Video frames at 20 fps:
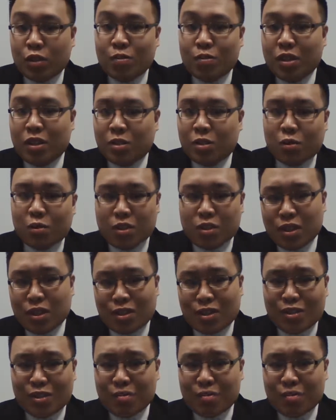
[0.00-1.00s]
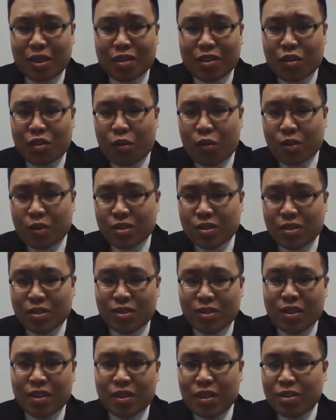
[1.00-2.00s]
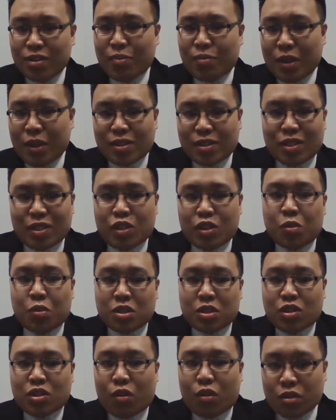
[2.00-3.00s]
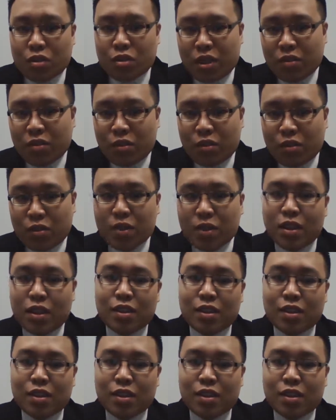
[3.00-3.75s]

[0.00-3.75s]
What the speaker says: municipal system and the courts, so basically U.S. law in general.